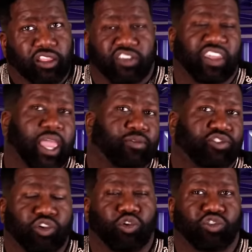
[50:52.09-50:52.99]
The same
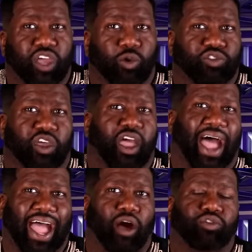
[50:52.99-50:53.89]
shoes that was
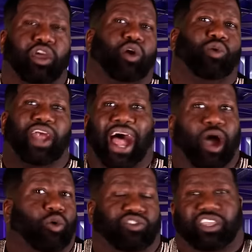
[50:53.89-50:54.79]
out when
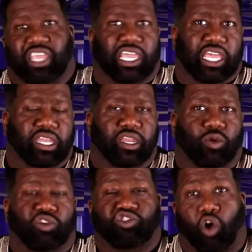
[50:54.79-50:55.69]
I was a kid,
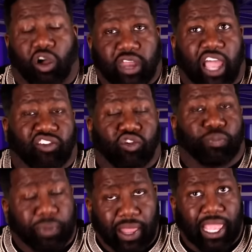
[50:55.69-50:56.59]
when Jordan actually
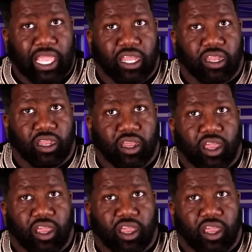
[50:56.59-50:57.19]
was playing,